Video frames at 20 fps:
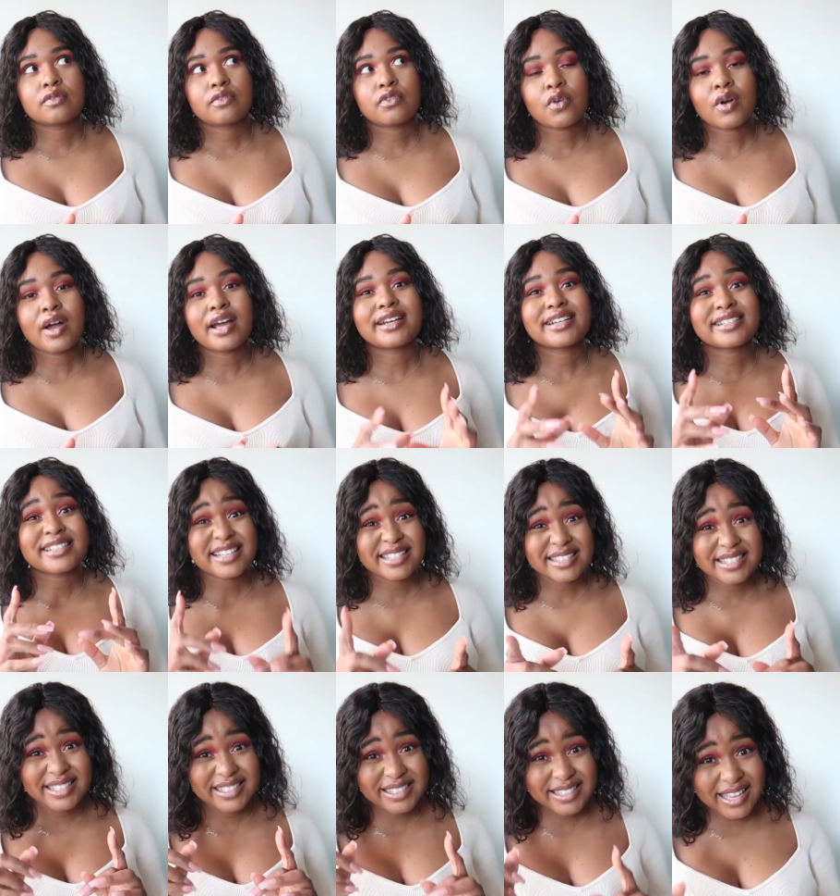four hundred
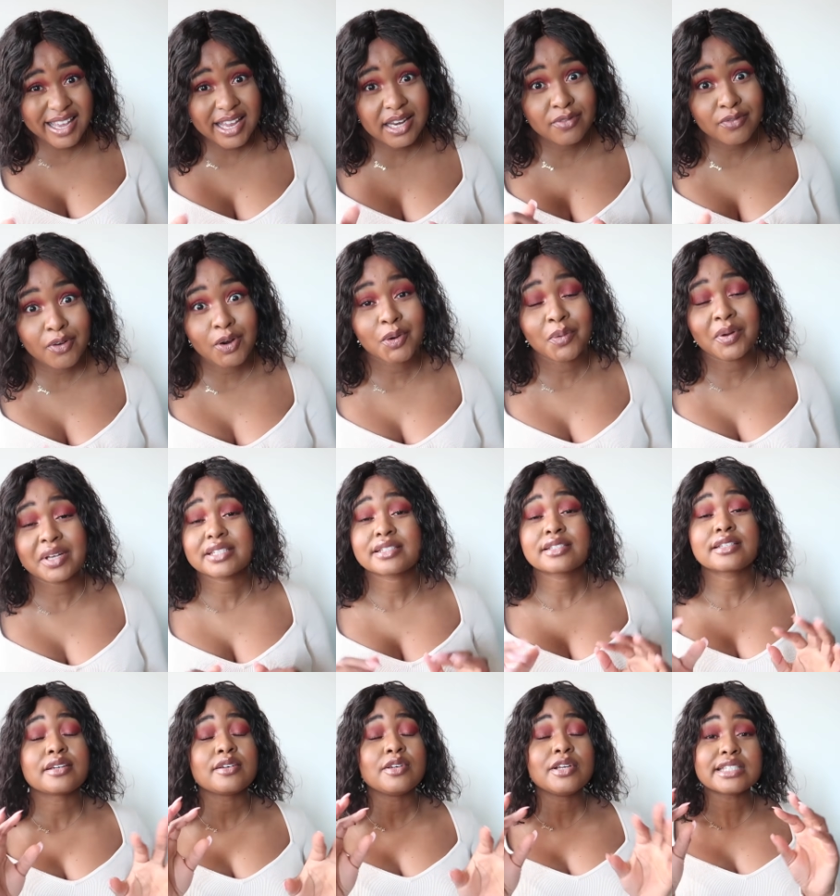sixty-eight followers.
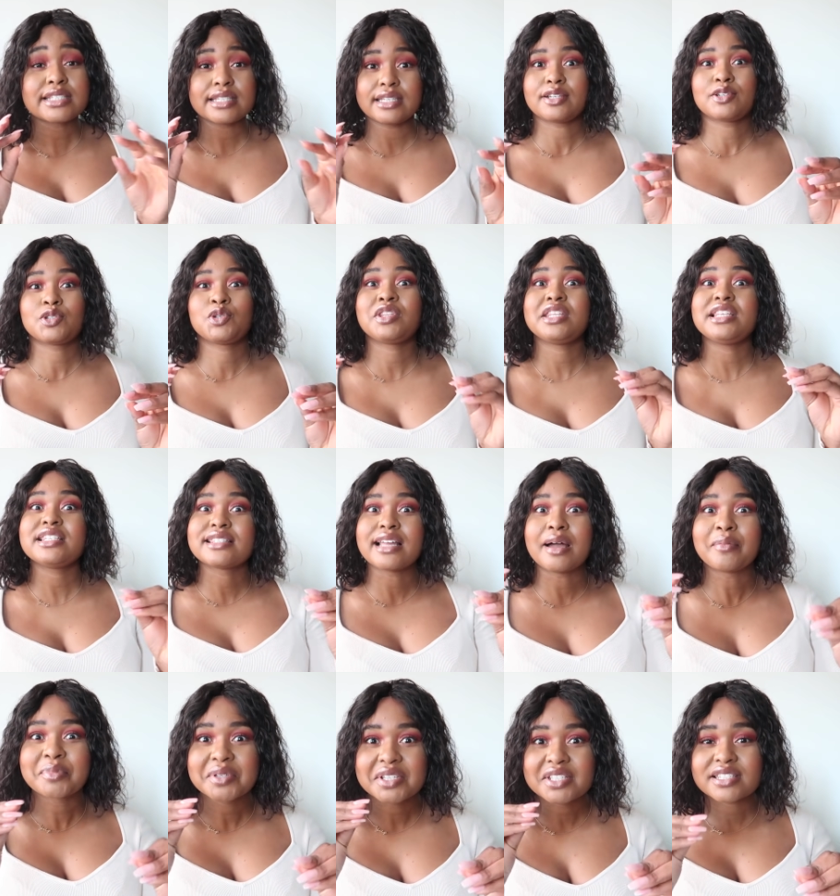Listen to these
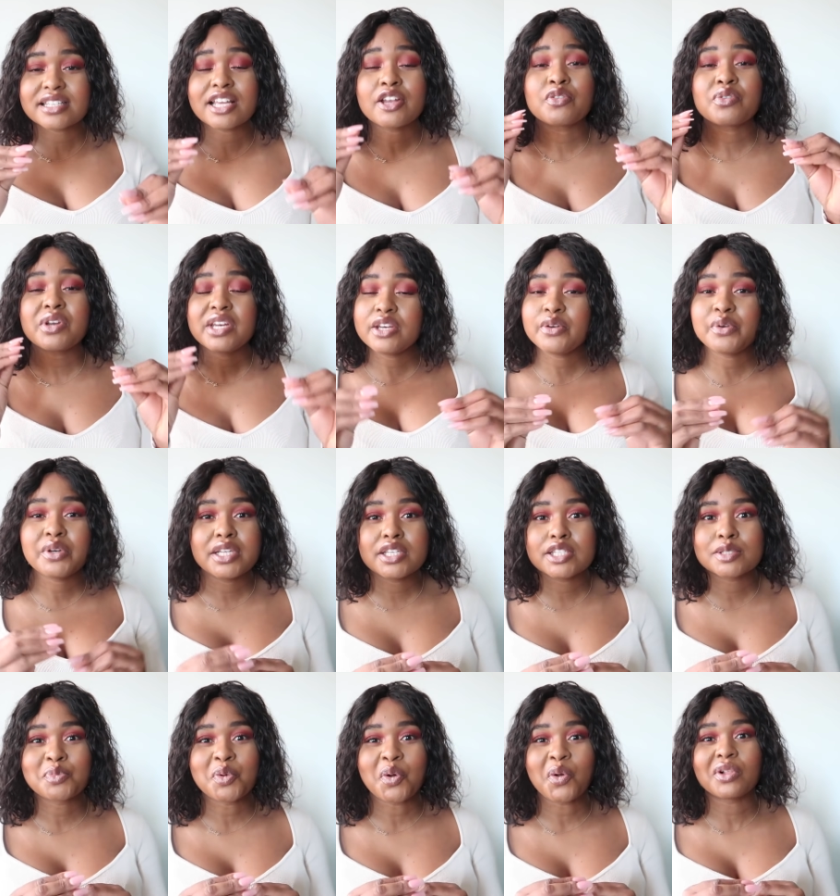numbers, they're really really
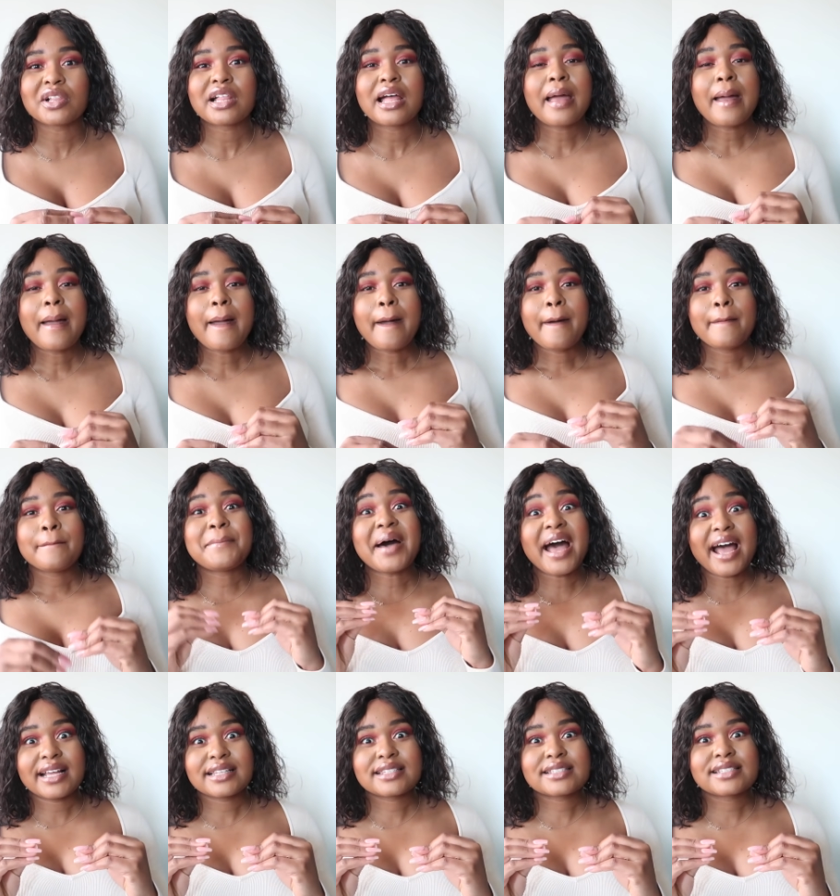small,
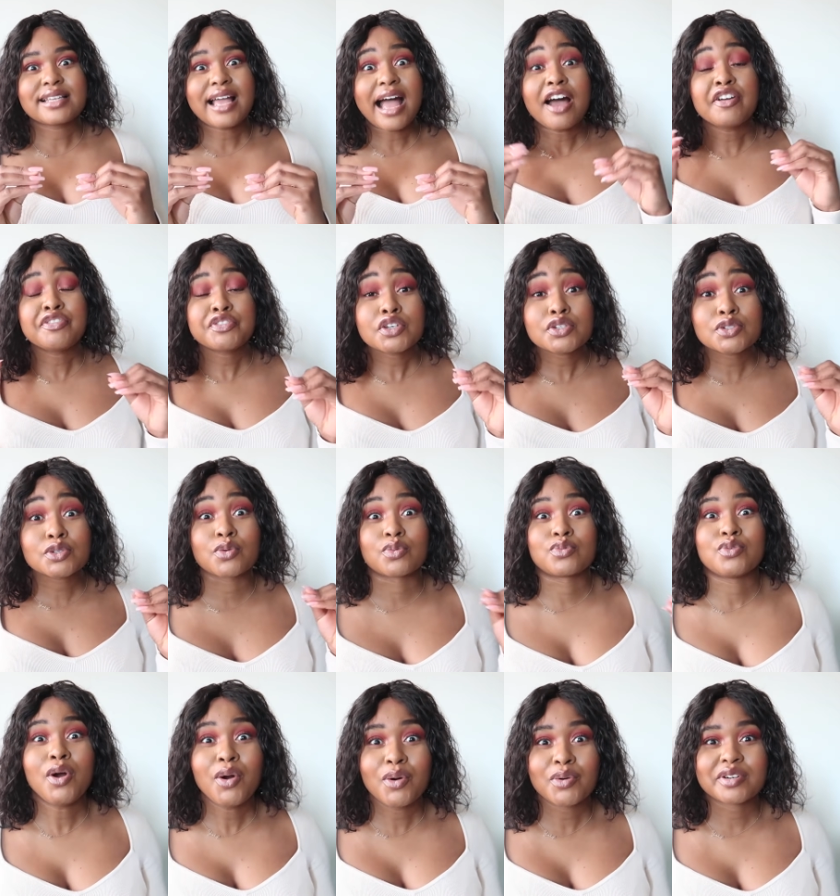but I've just
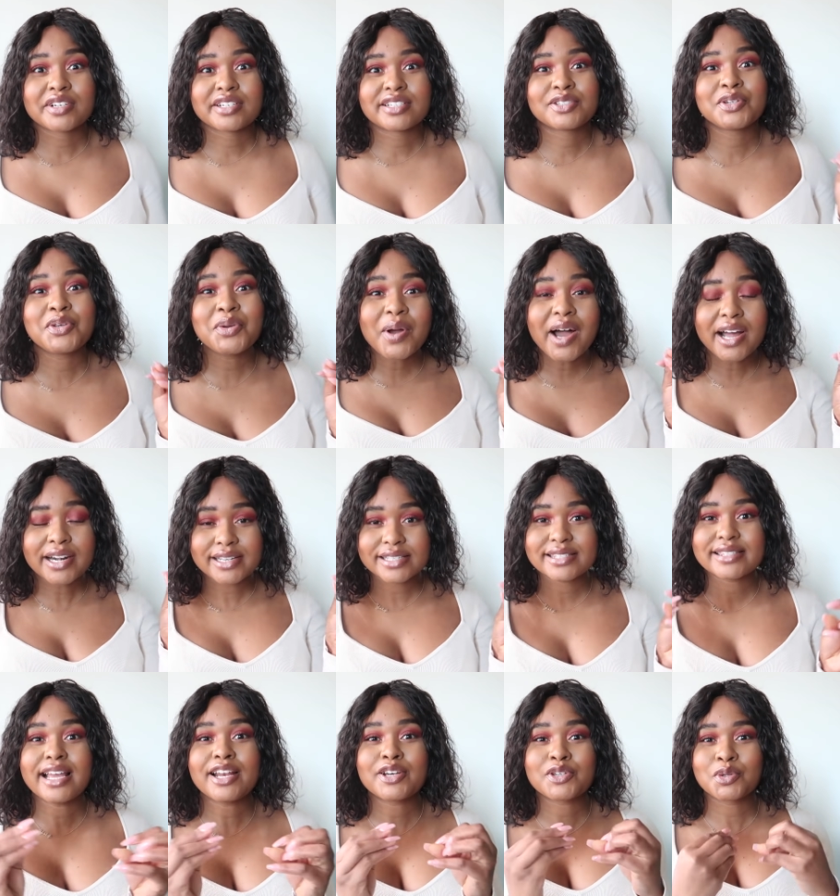grown. Do you
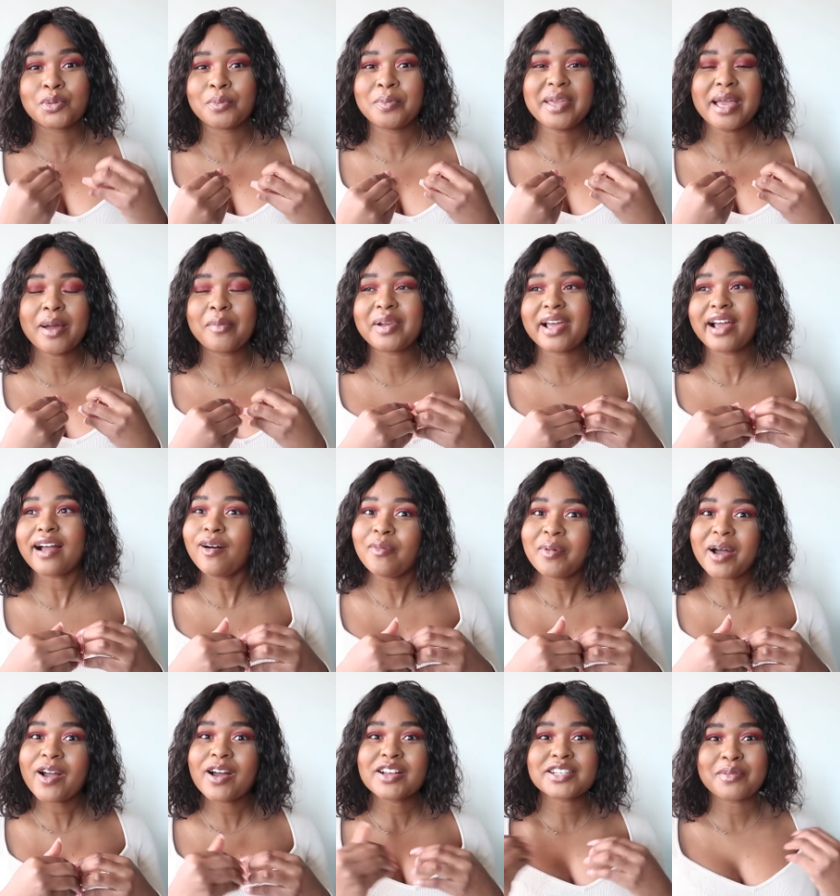understand? To me, I'm like, oh
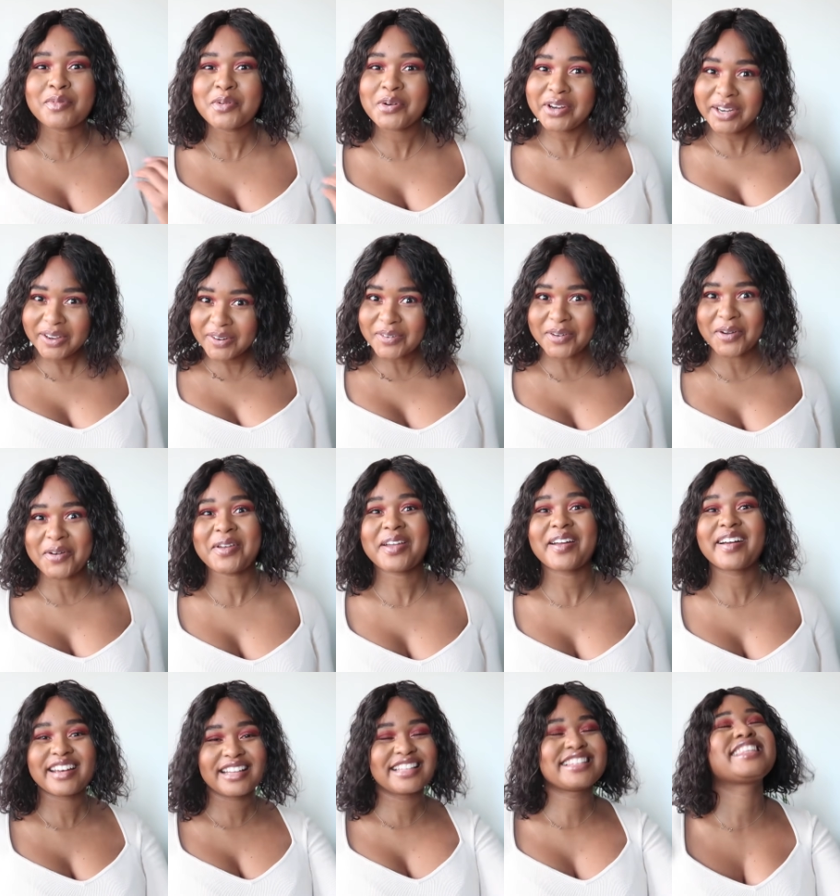my gosh, I'm already
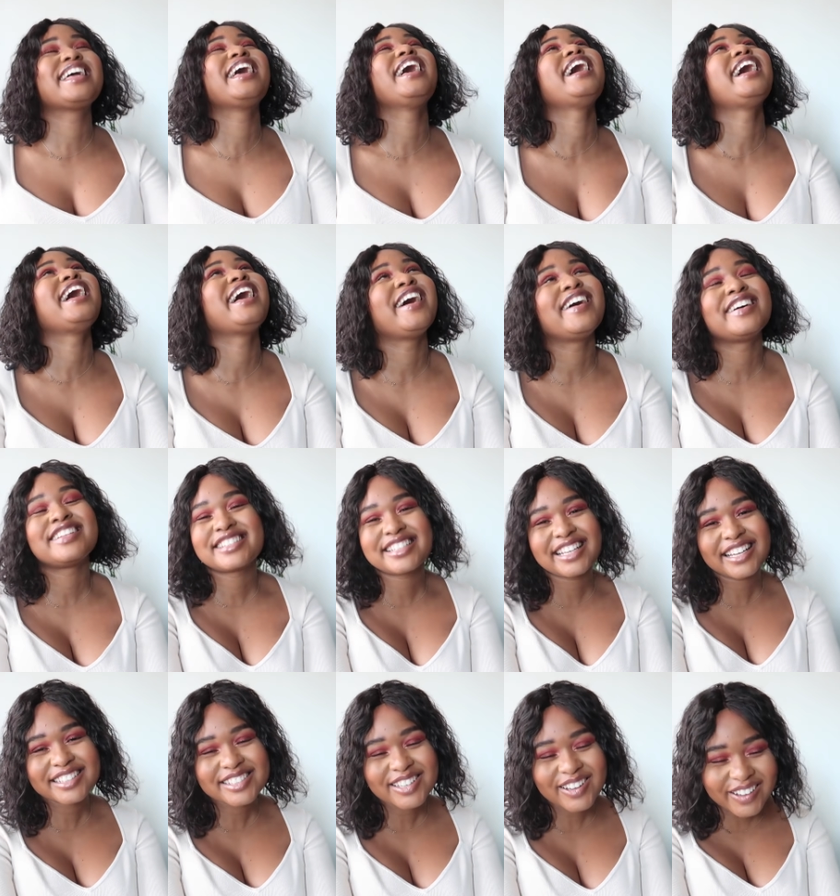growing on on
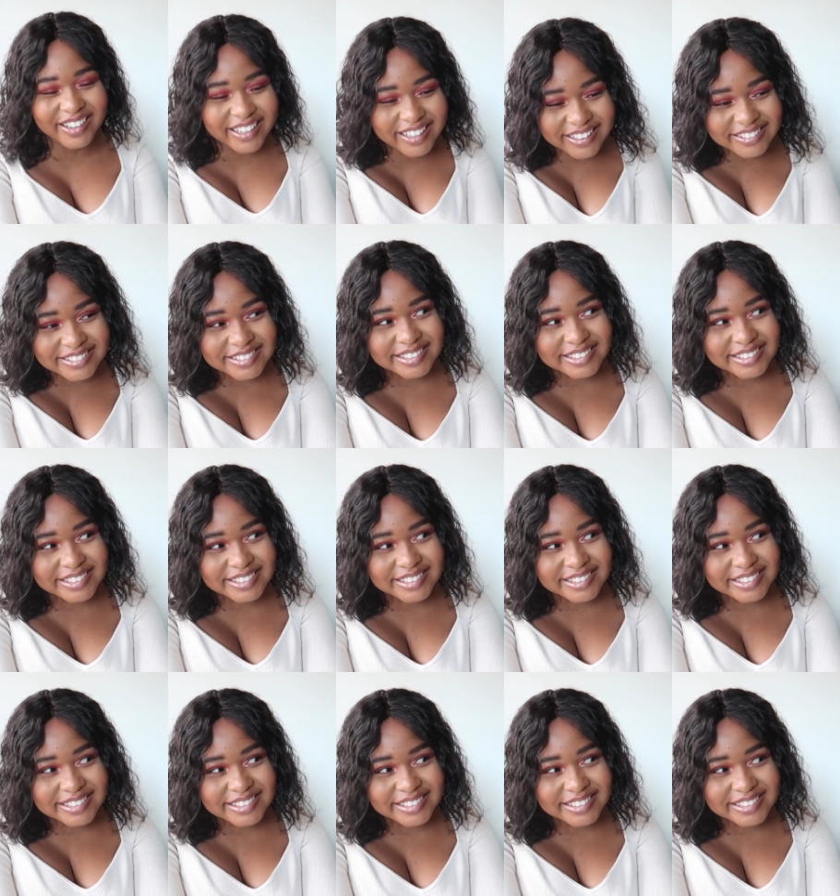TikTok